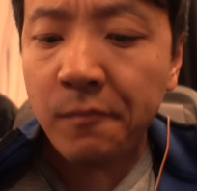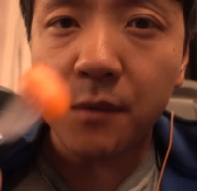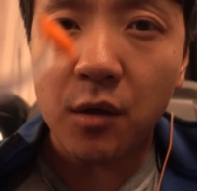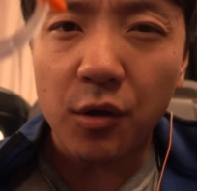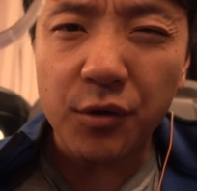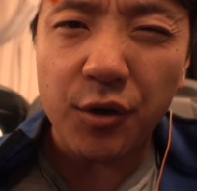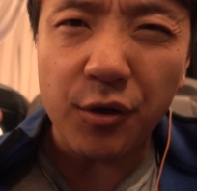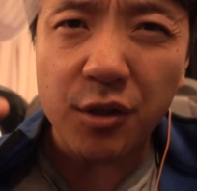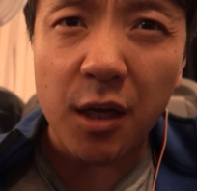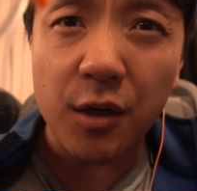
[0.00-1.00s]
The blowy
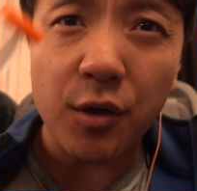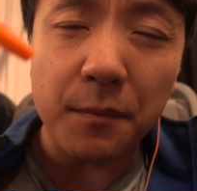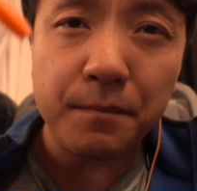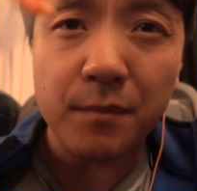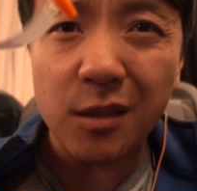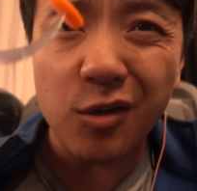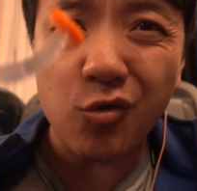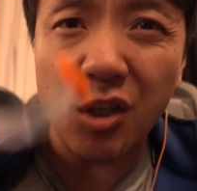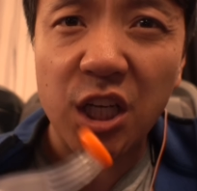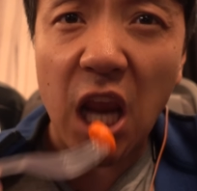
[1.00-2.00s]
curd is kind of good, nice and
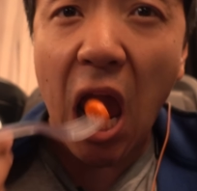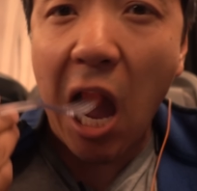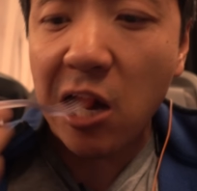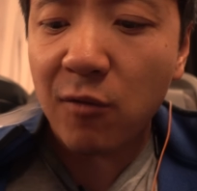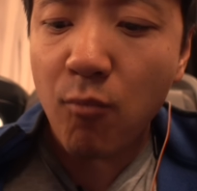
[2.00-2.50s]
crunchy.